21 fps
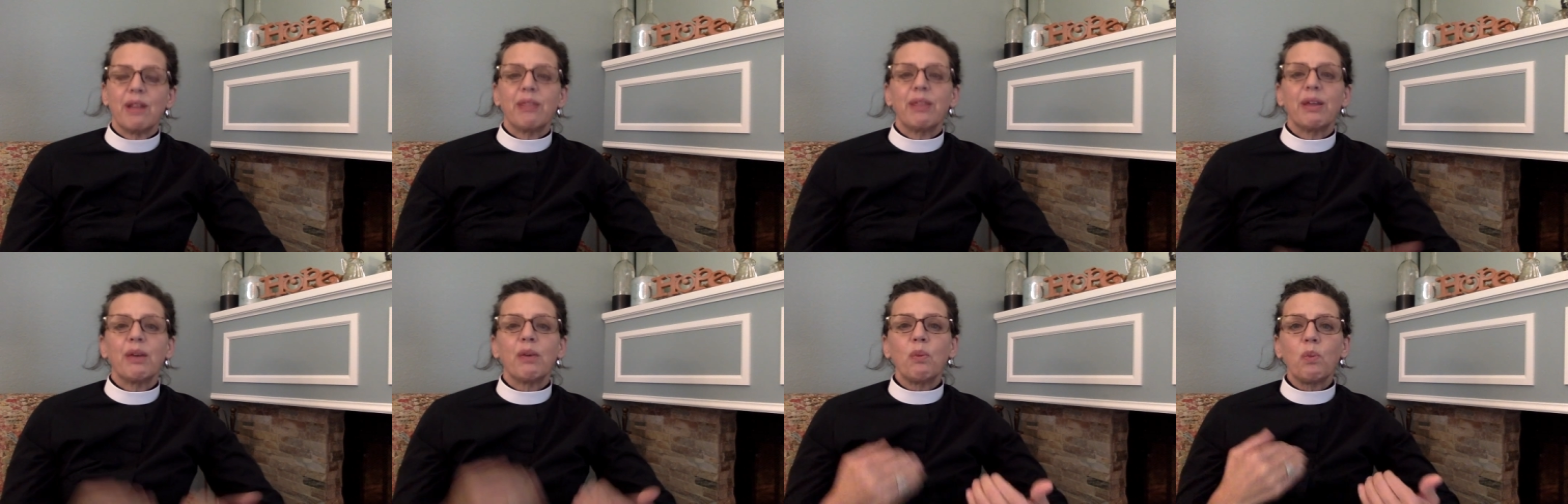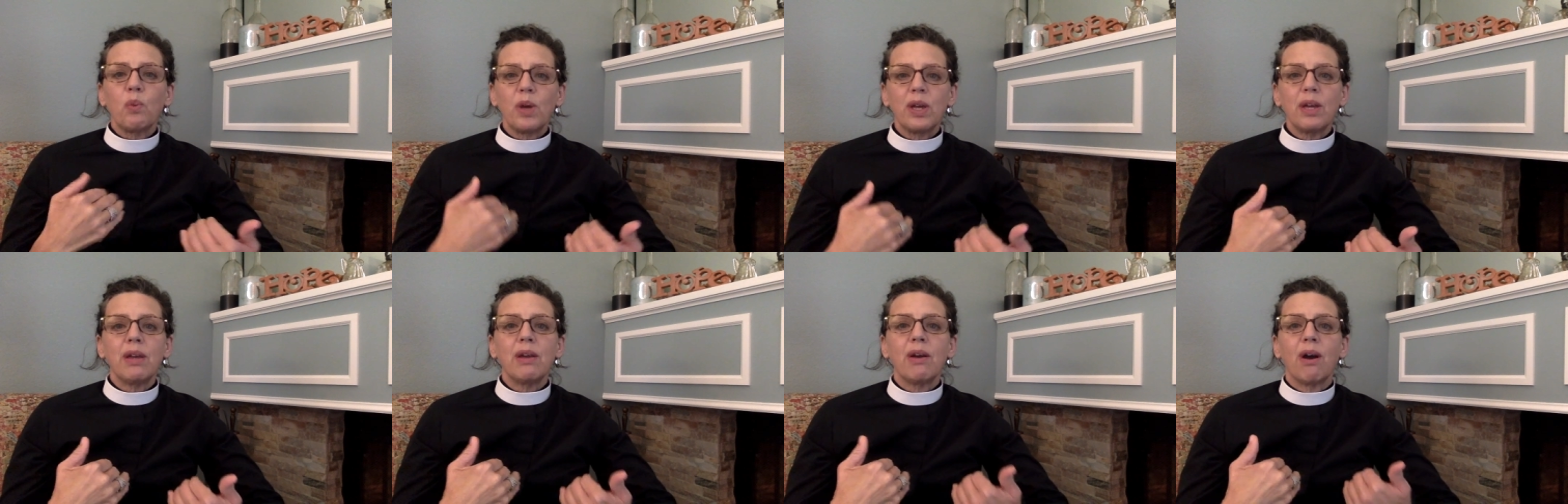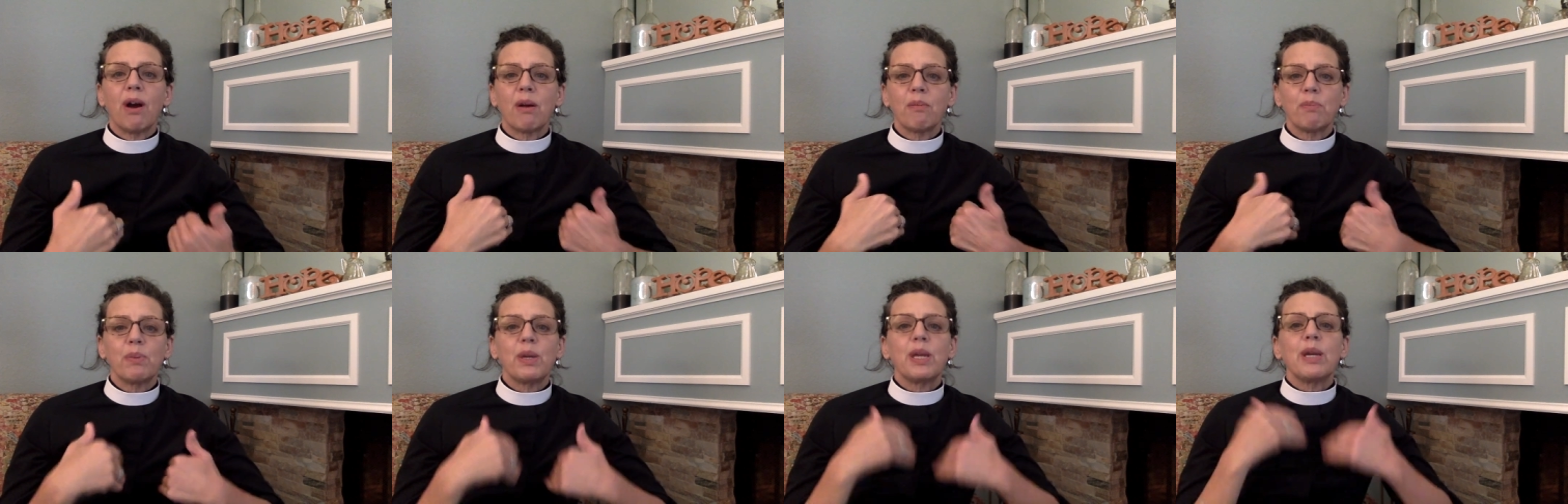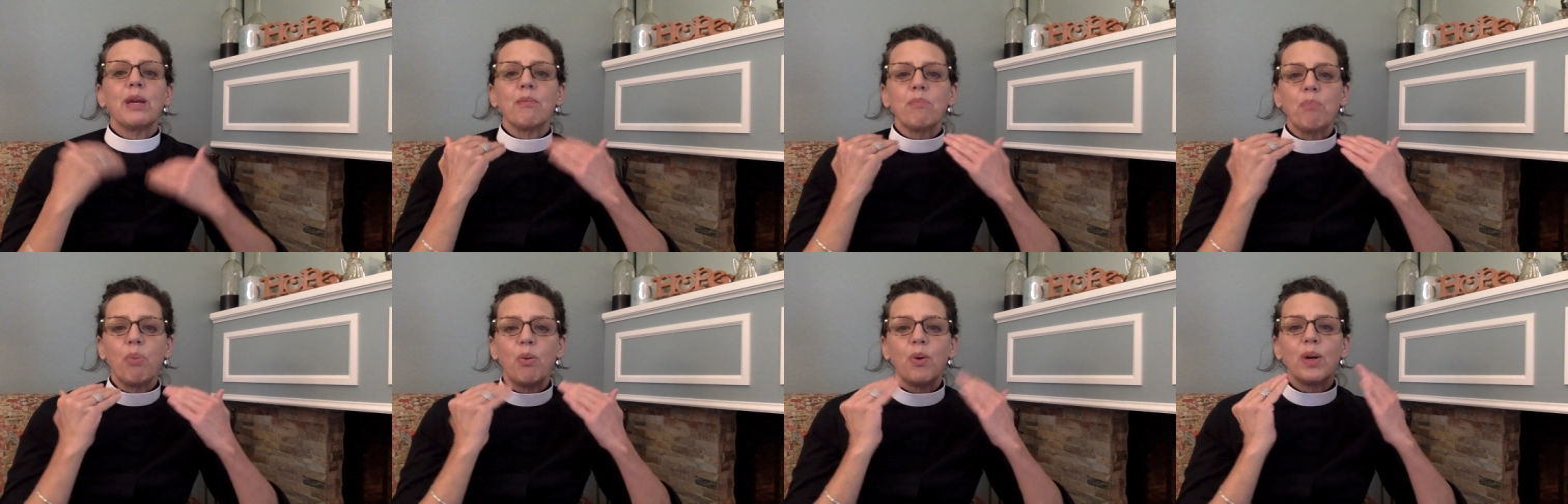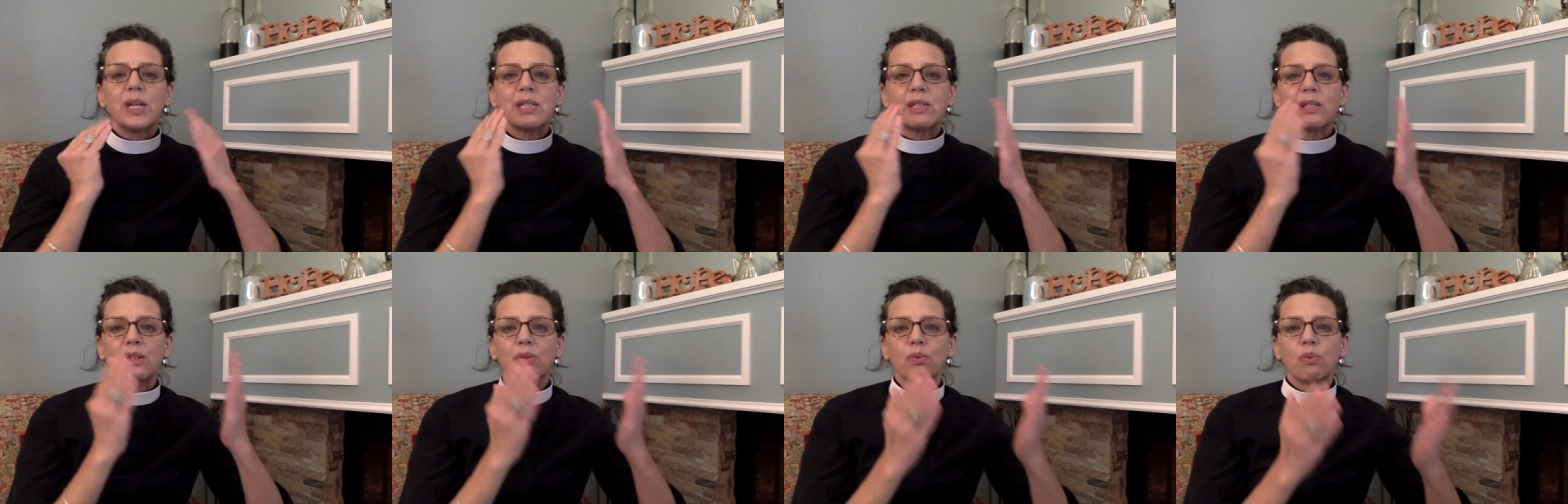that we are being
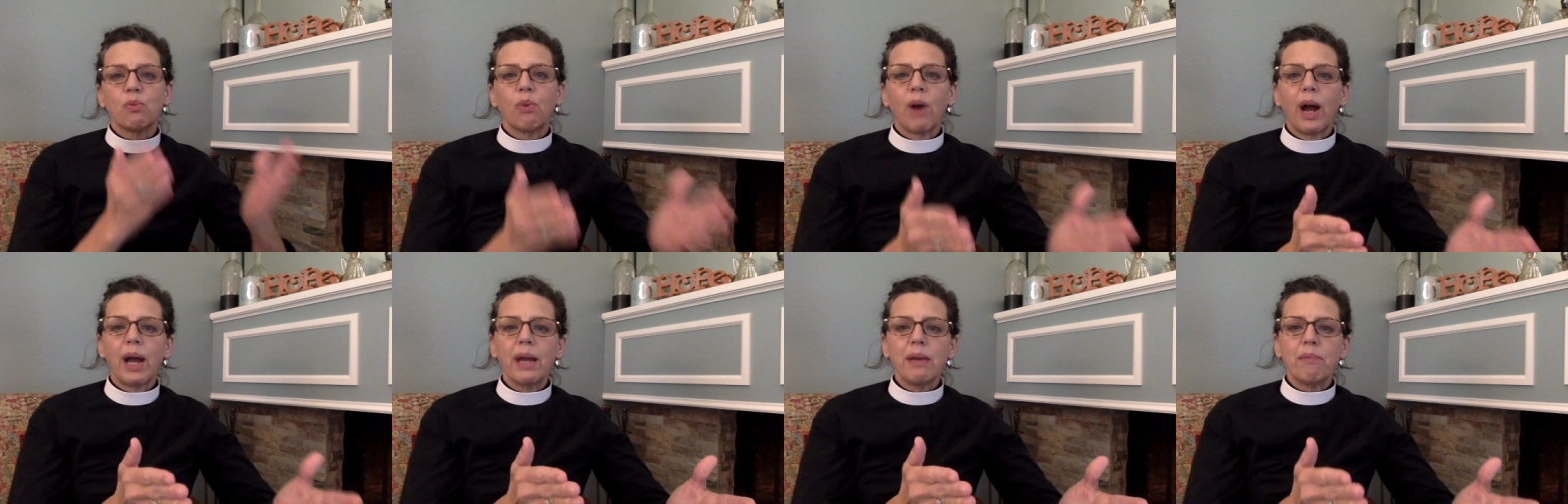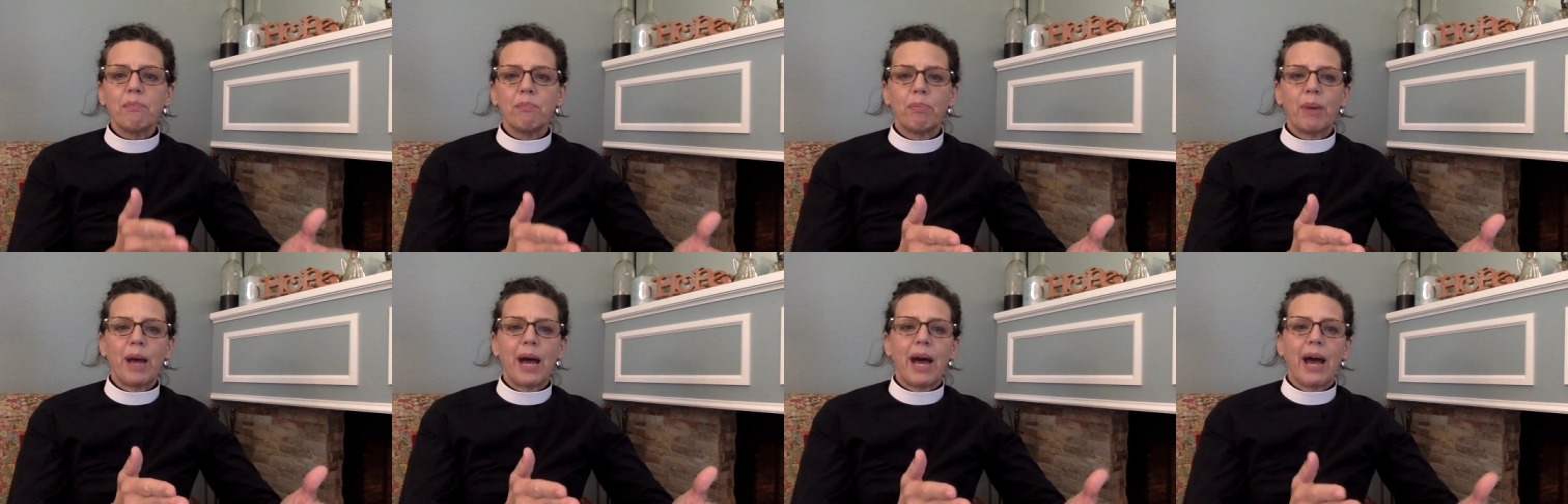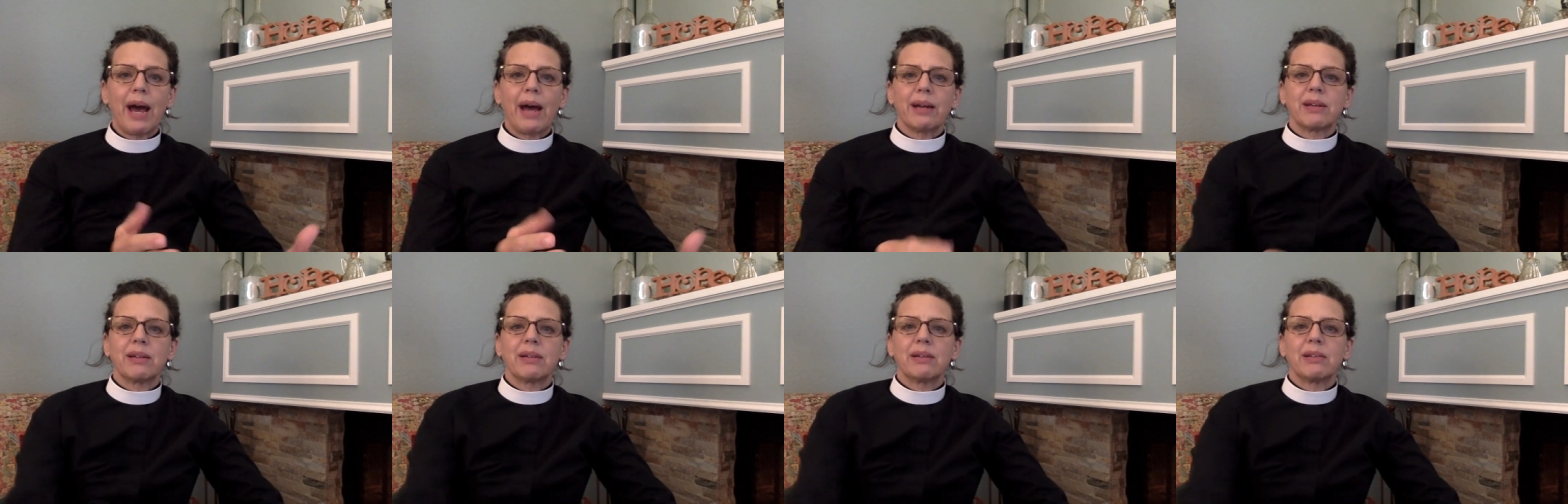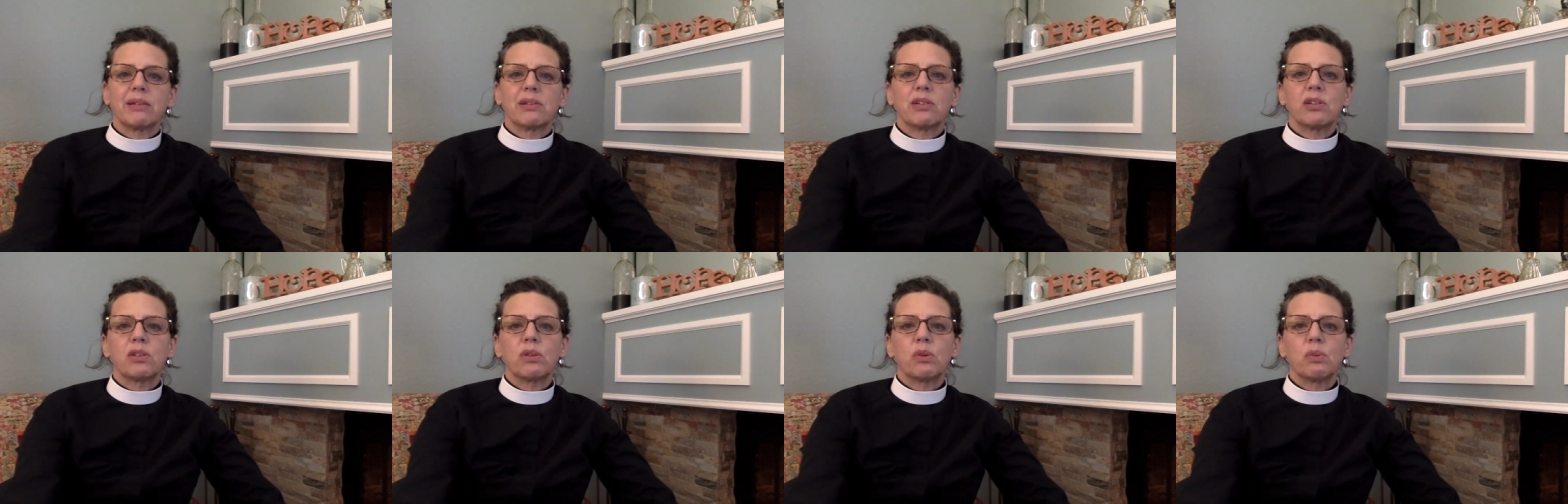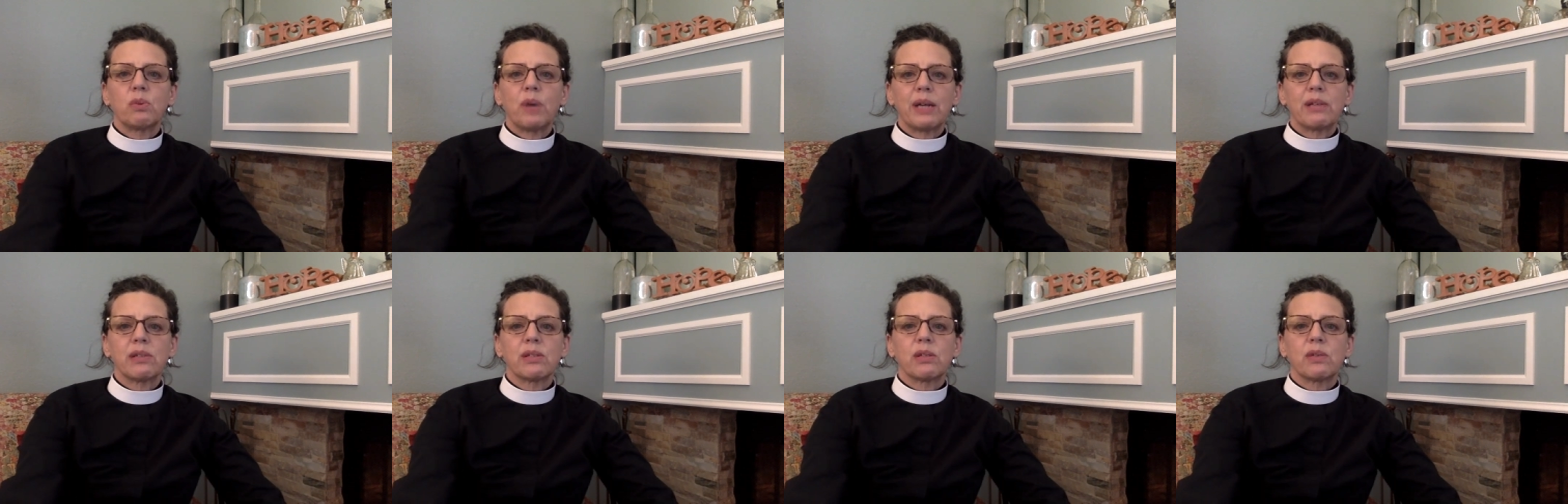pointed right back to the
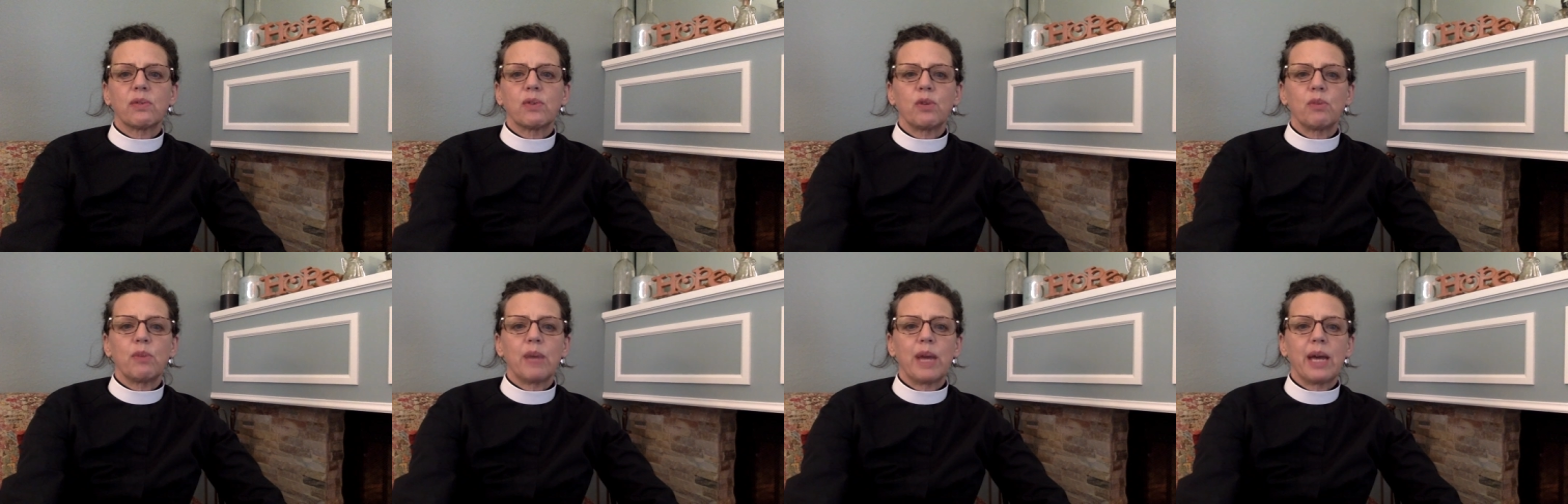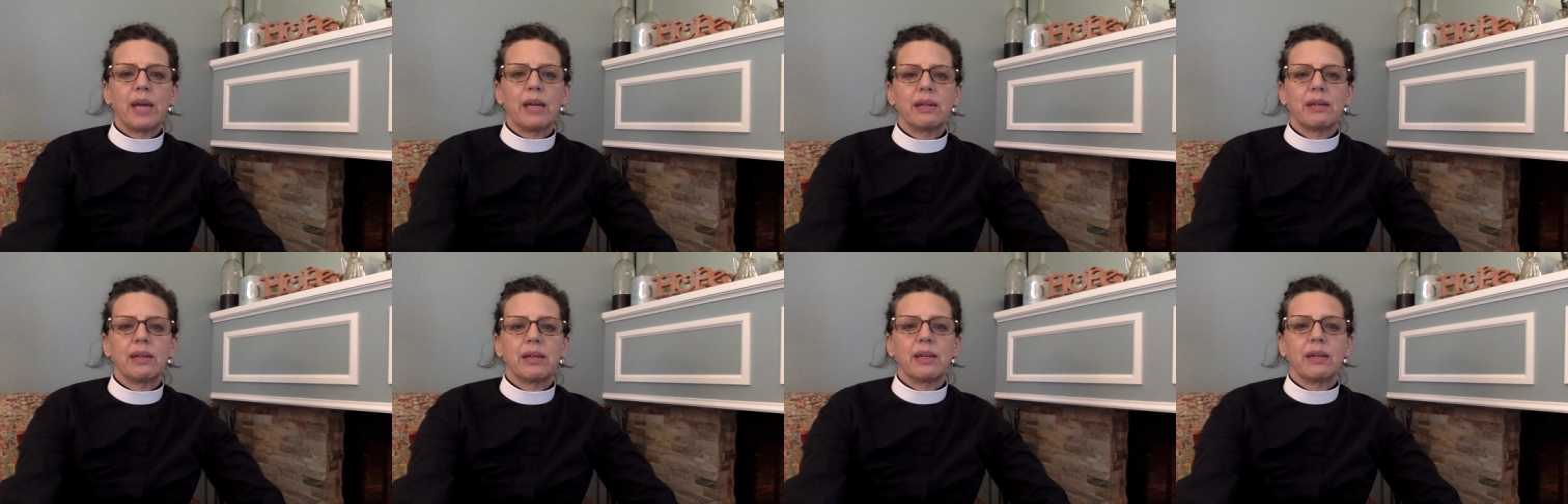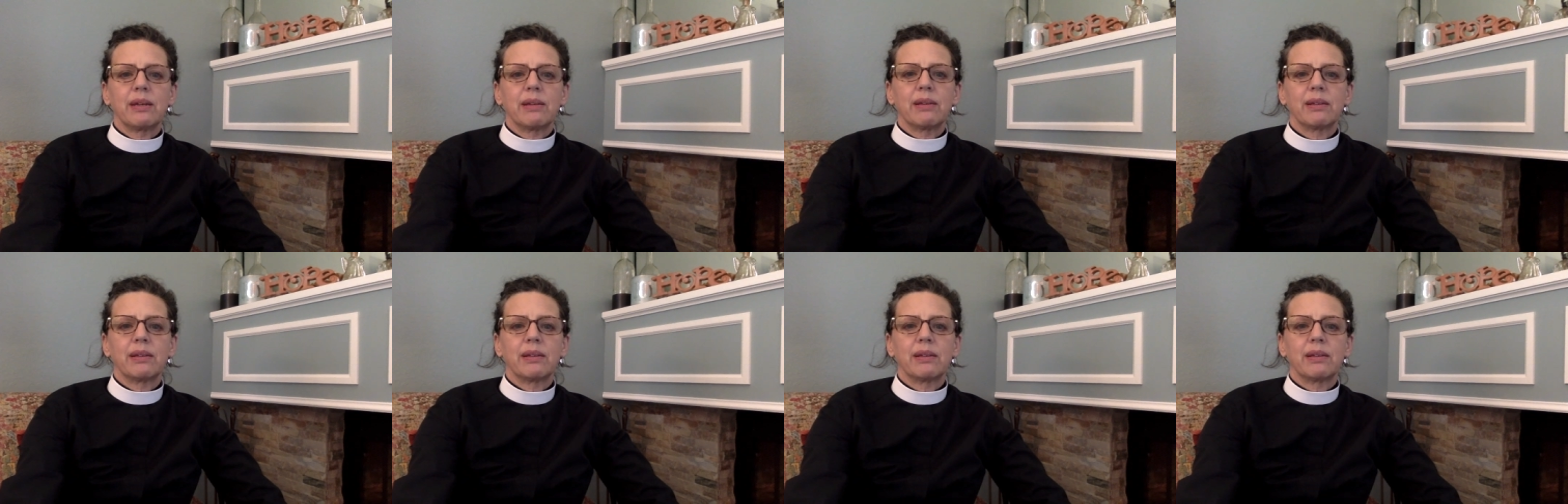rest of humanity.